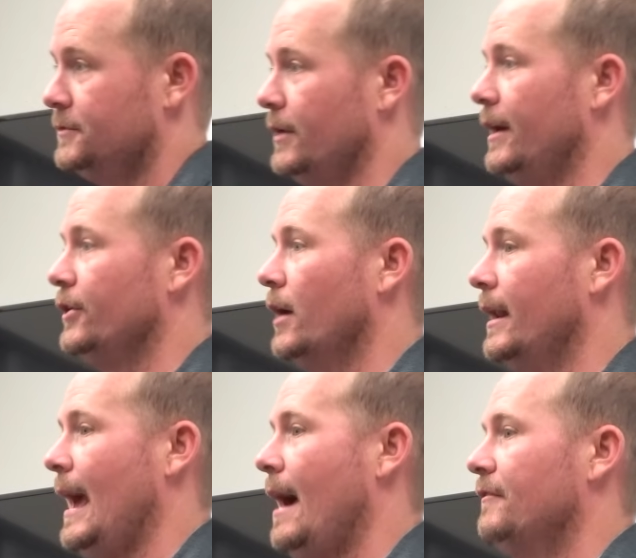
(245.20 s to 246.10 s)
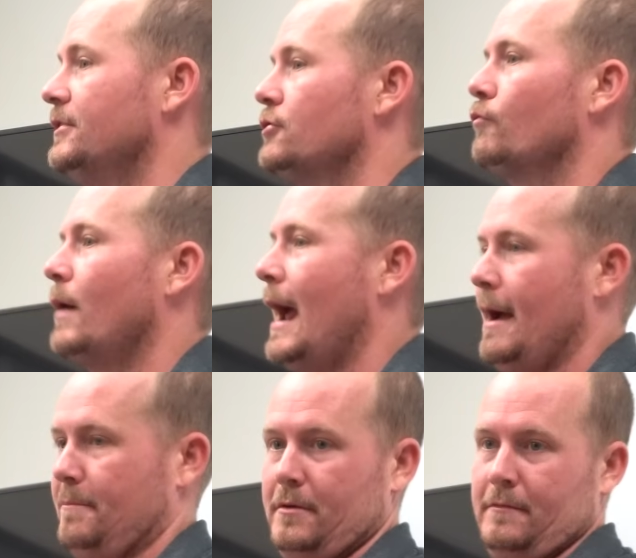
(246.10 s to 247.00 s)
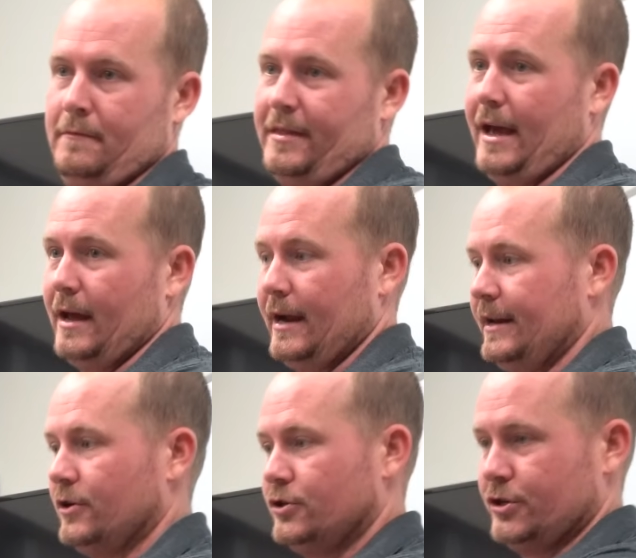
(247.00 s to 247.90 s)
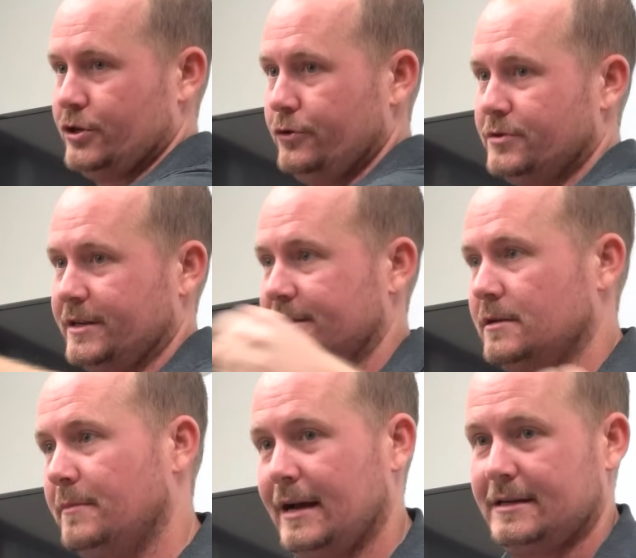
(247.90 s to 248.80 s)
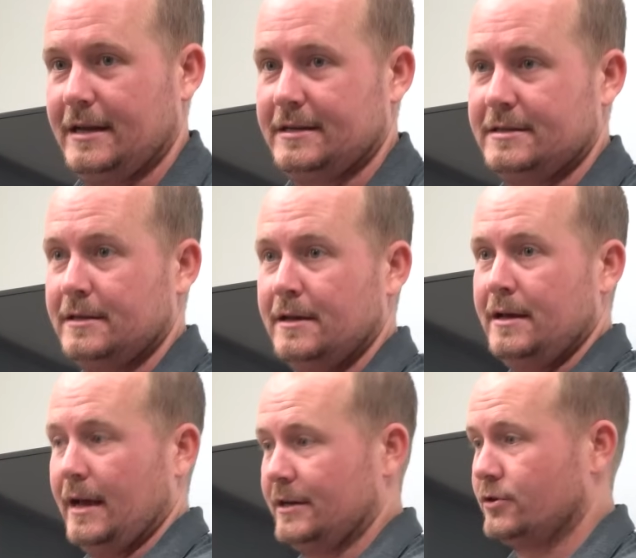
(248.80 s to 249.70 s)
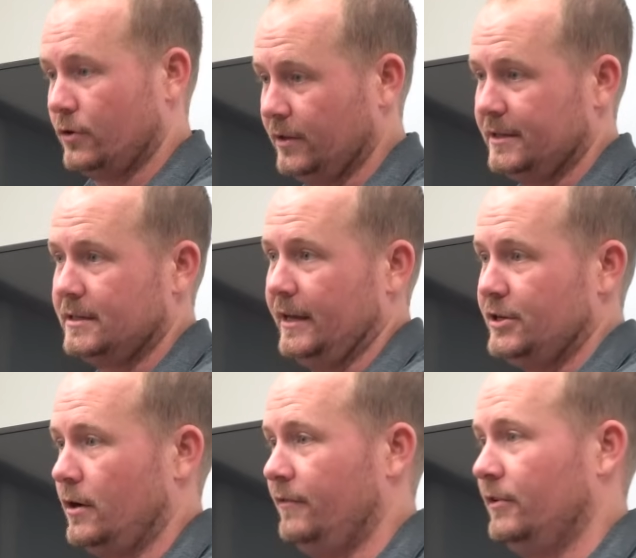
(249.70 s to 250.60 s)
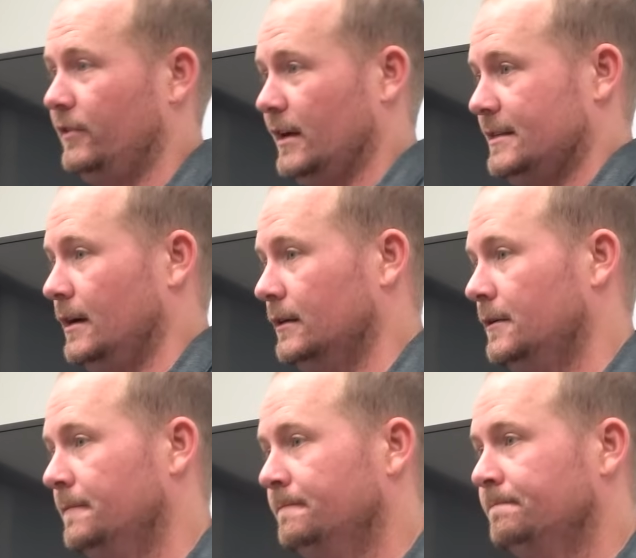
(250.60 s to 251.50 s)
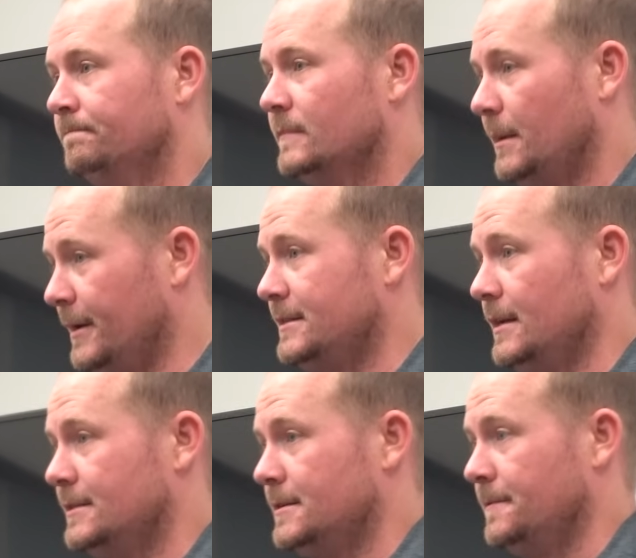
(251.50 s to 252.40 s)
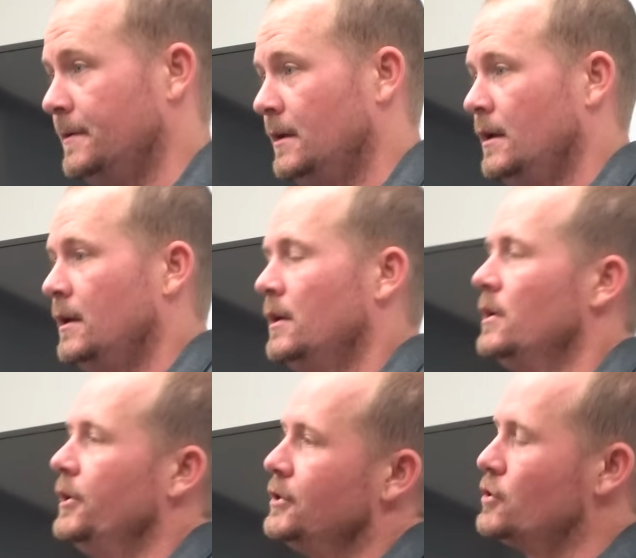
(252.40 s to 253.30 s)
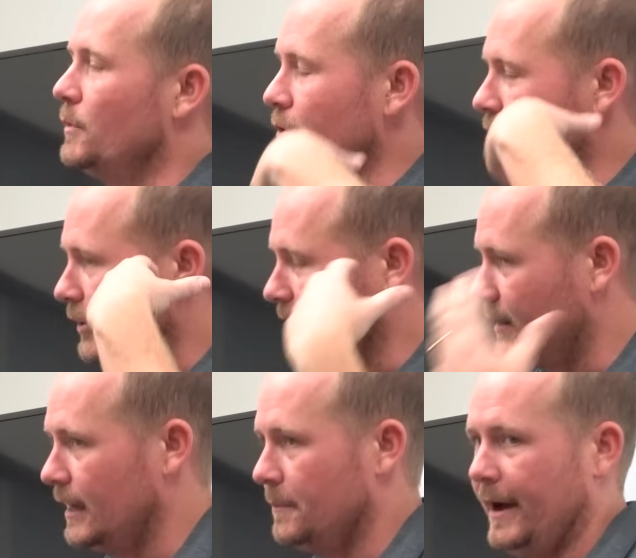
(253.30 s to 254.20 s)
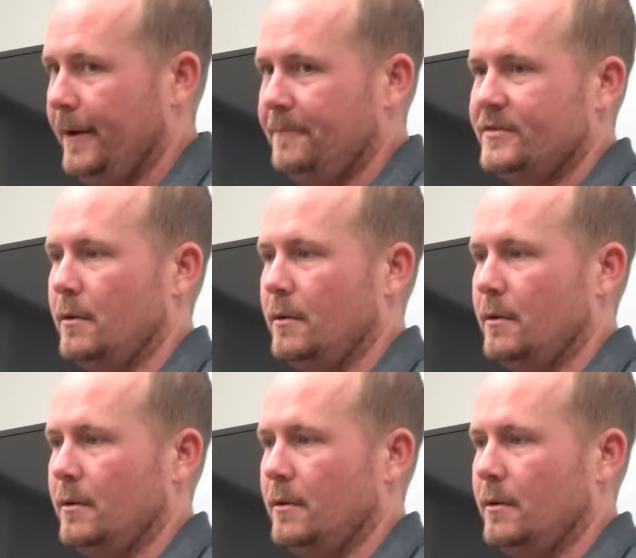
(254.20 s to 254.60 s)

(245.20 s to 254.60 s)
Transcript: So now you're not having to wrap that 90, you're just using some excess external insulation off of the flex duct. Does that make sense? So when you start to think about